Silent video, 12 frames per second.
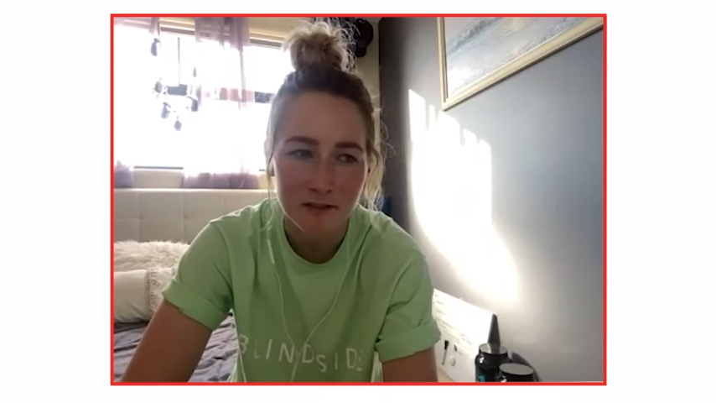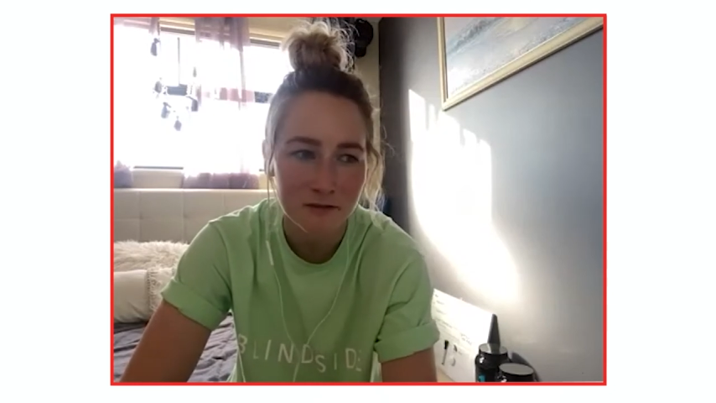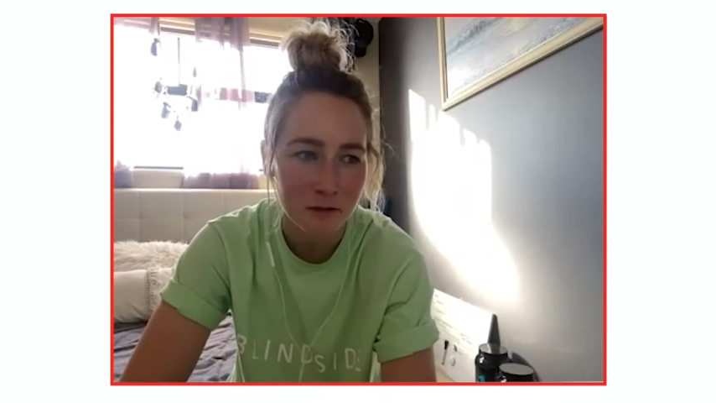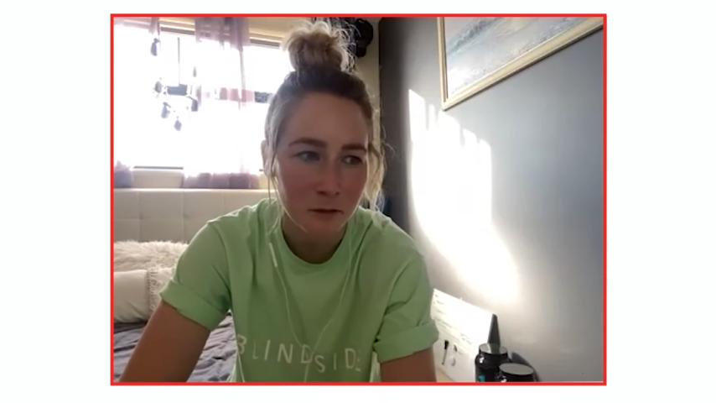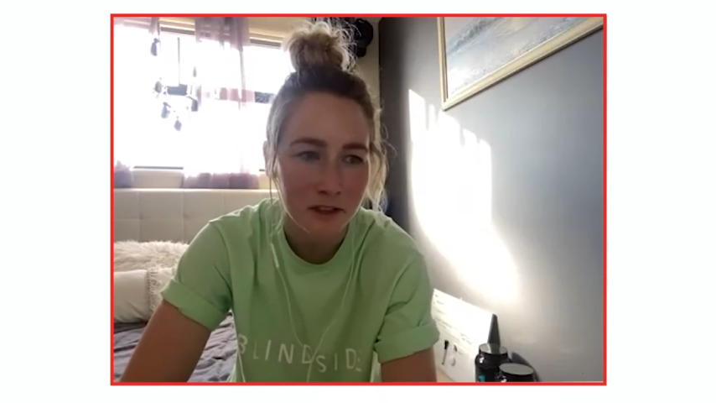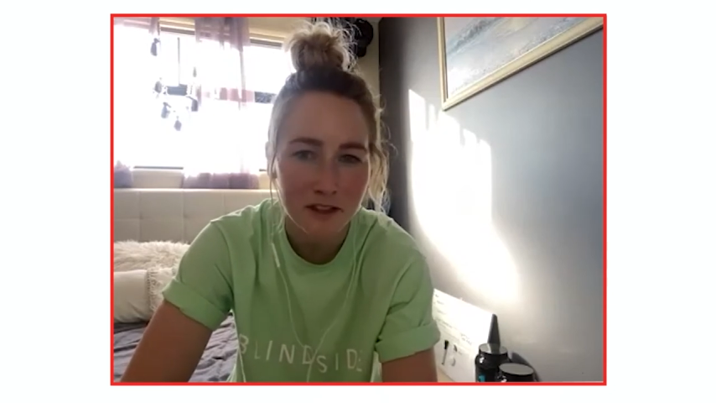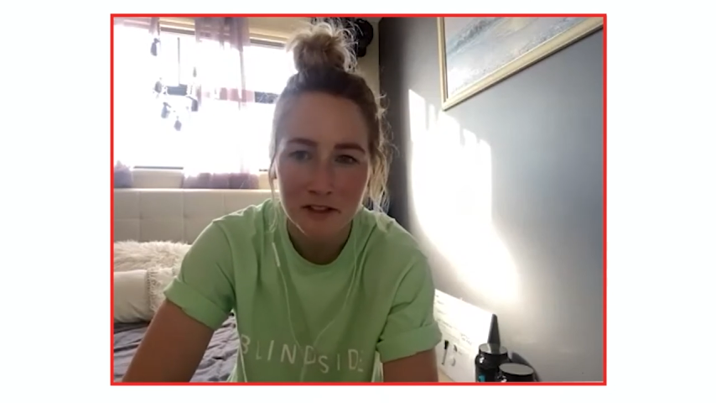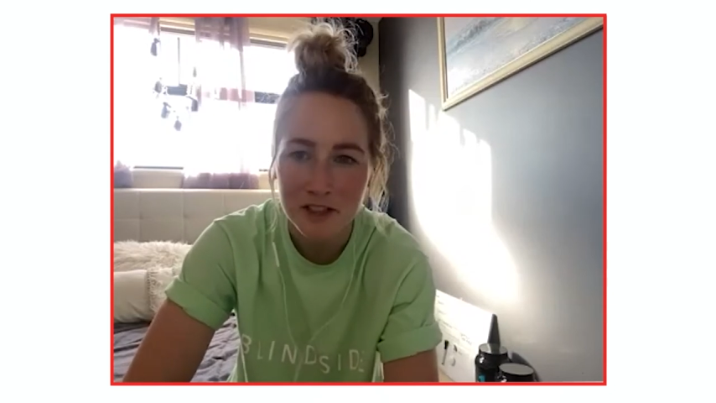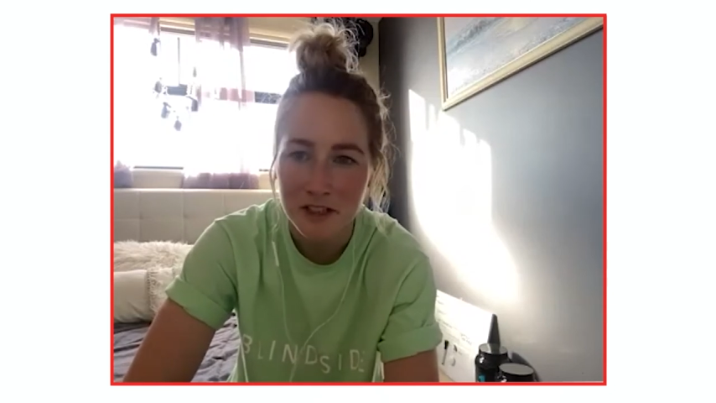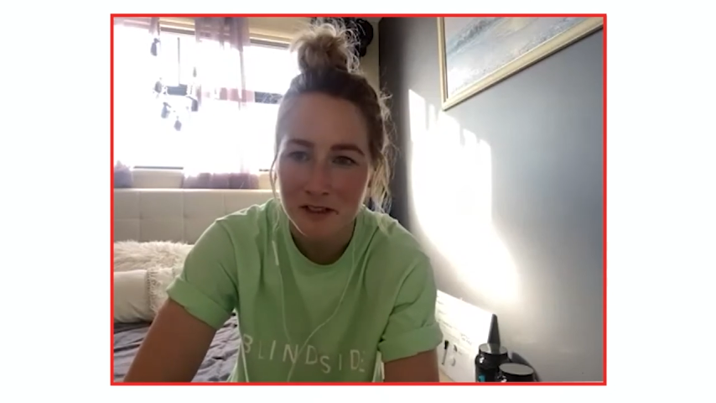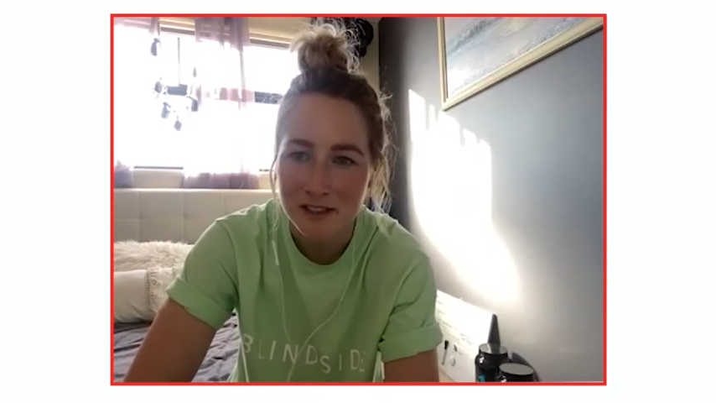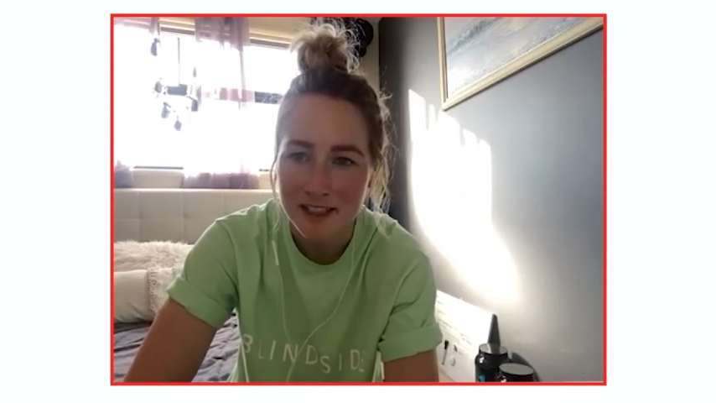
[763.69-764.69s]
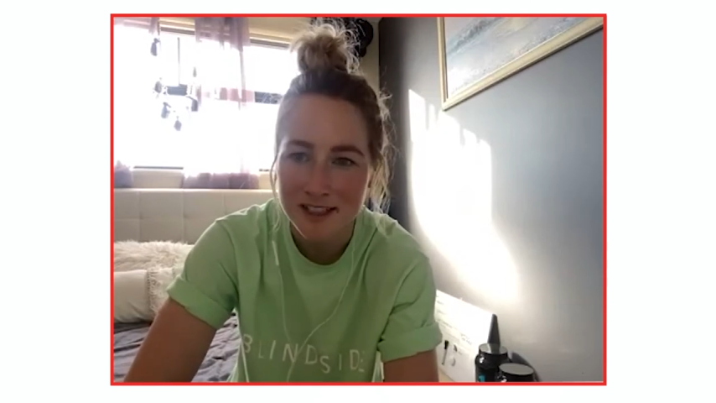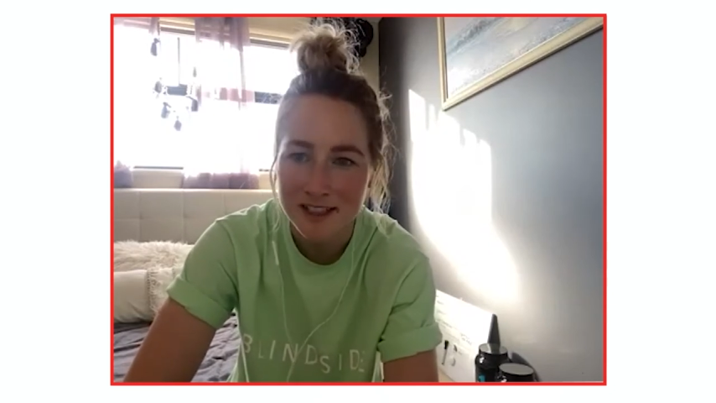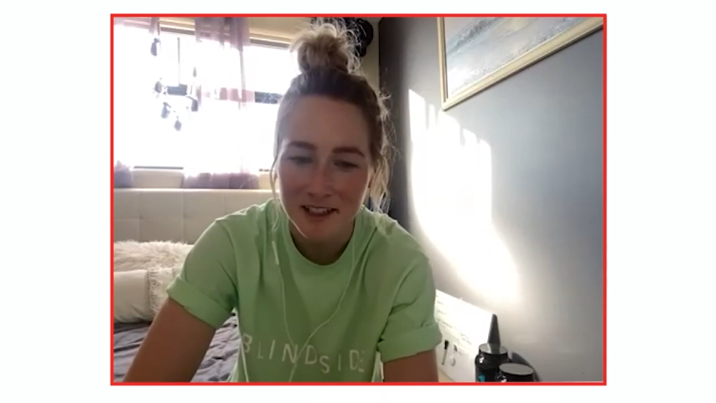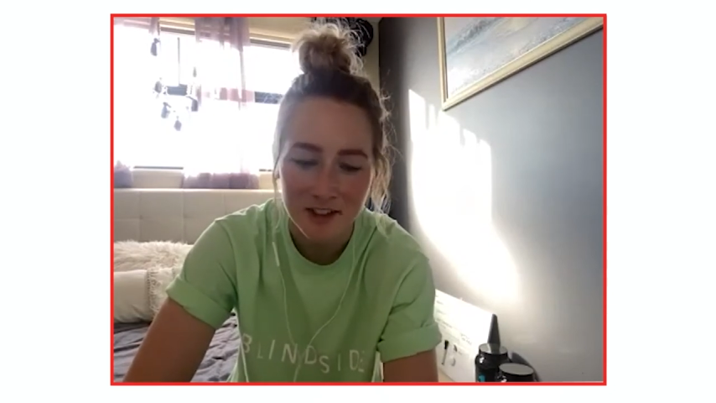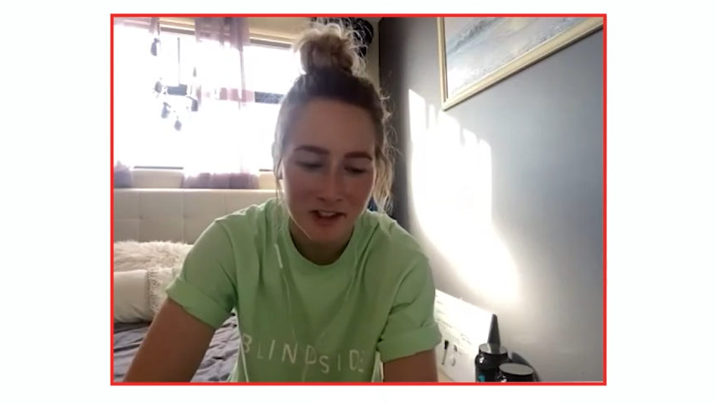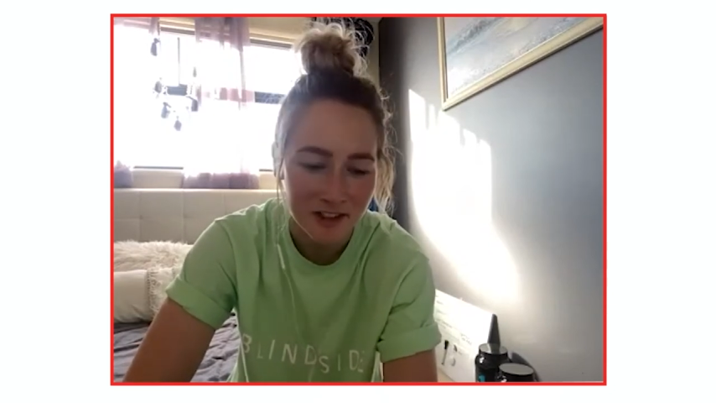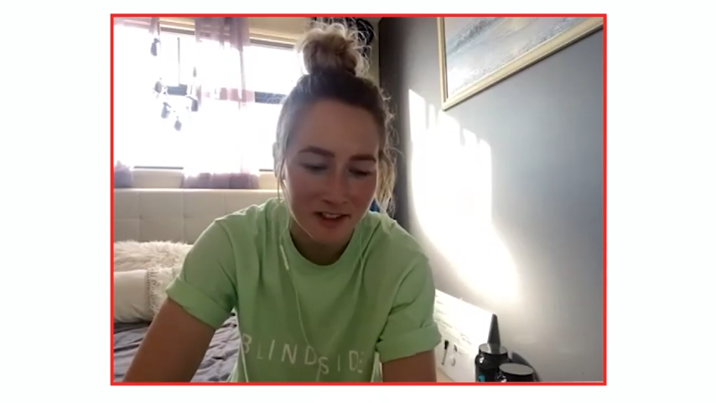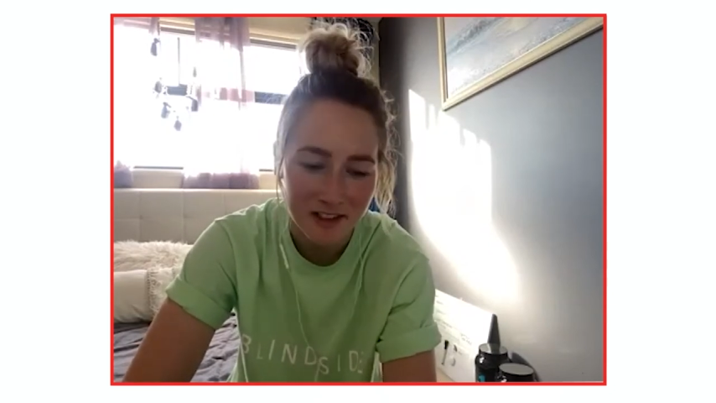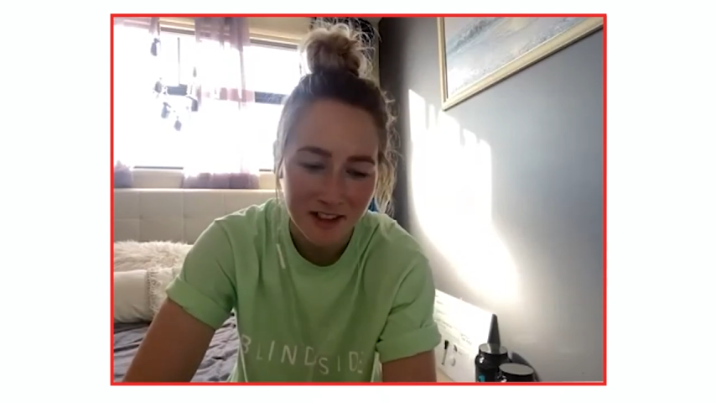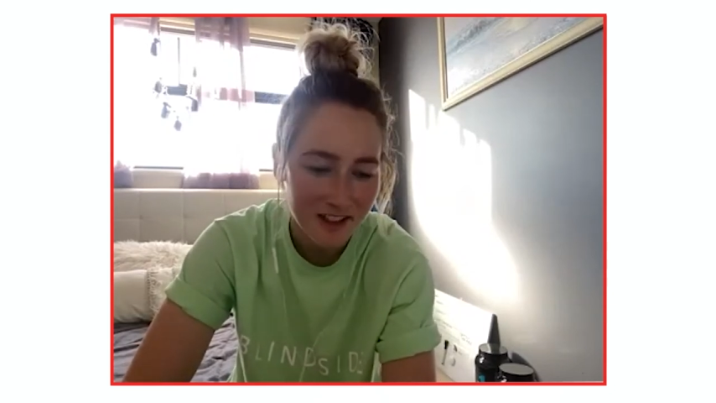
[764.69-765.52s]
a week or two at that stage, and